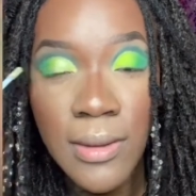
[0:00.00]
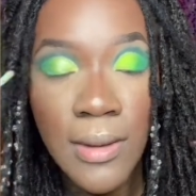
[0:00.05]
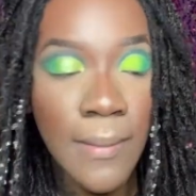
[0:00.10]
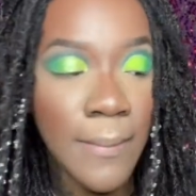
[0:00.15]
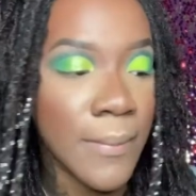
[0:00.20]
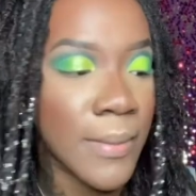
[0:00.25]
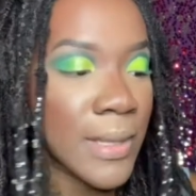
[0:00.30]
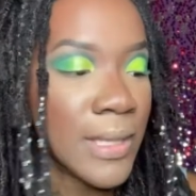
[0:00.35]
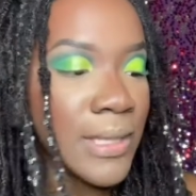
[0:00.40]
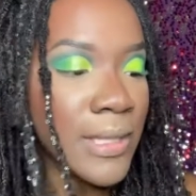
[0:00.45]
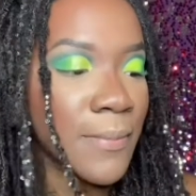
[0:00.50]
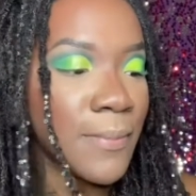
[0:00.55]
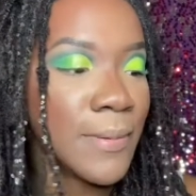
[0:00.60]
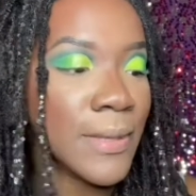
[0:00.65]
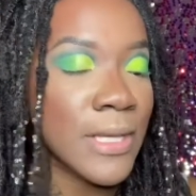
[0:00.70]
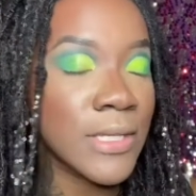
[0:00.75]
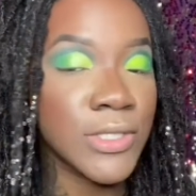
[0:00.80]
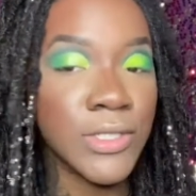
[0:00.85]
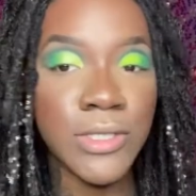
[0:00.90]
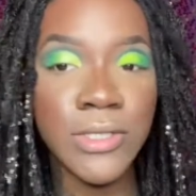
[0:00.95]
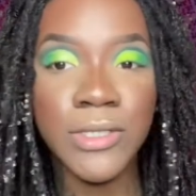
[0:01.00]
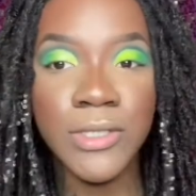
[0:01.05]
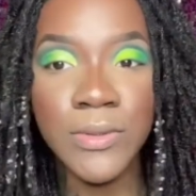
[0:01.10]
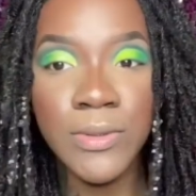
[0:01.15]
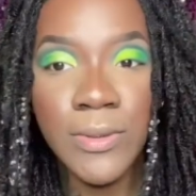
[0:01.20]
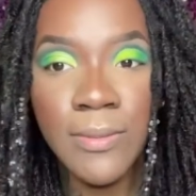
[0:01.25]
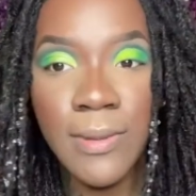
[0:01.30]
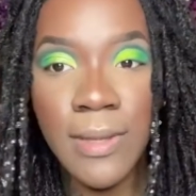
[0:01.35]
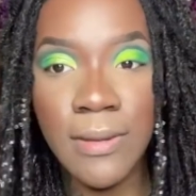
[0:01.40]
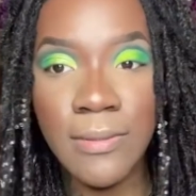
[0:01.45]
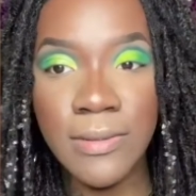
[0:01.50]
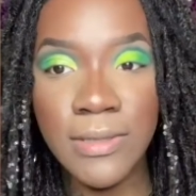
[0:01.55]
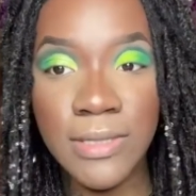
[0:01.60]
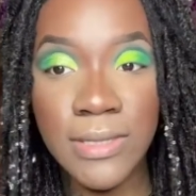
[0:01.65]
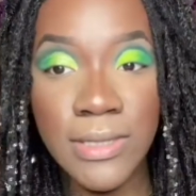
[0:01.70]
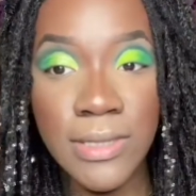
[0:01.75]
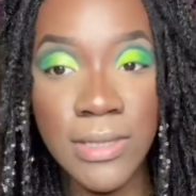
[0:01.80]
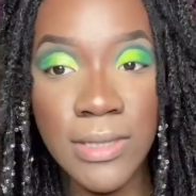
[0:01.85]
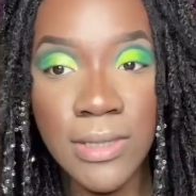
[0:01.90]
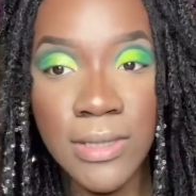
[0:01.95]
But in the pictures, you will be able to
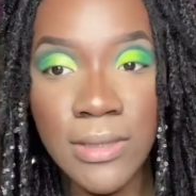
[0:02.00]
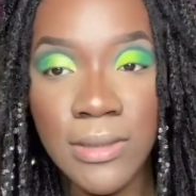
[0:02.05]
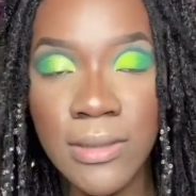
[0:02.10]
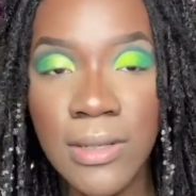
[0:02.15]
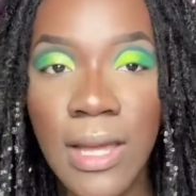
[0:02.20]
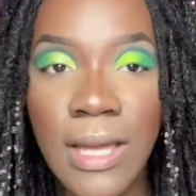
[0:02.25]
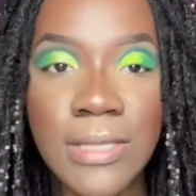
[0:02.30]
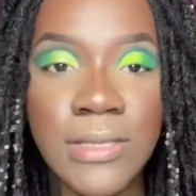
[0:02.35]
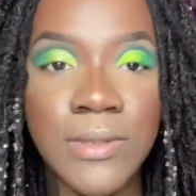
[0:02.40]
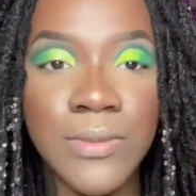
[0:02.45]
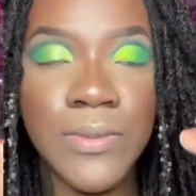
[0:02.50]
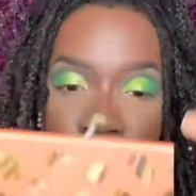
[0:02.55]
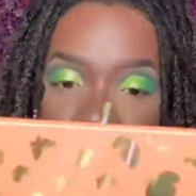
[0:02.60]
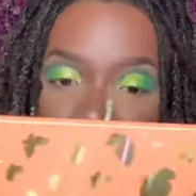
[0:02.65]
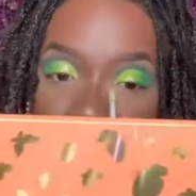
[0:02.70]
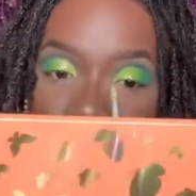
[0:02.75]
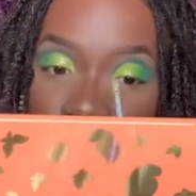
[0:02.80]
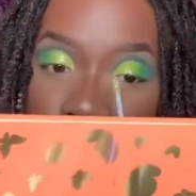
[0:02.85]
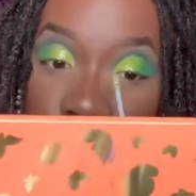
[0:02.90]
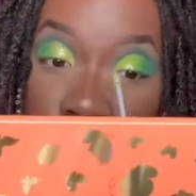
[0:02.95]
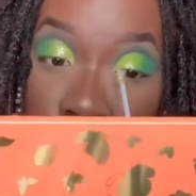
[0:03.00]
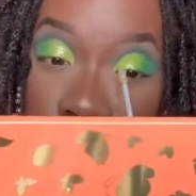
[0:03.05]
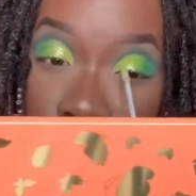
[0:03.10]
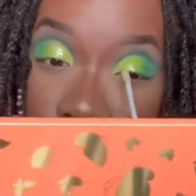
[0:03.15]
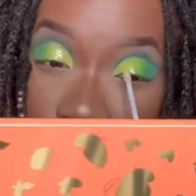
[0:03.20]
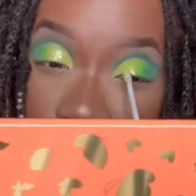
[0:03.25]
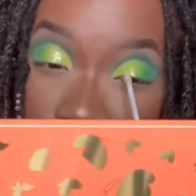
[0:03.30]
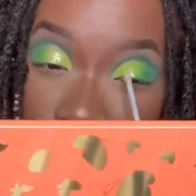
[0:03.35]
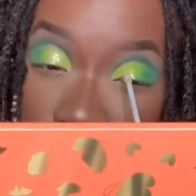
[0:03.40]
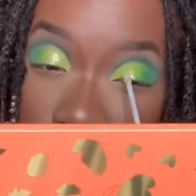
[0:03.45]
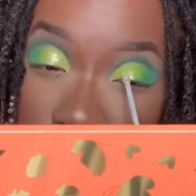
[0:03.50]
see it. I swear, for real.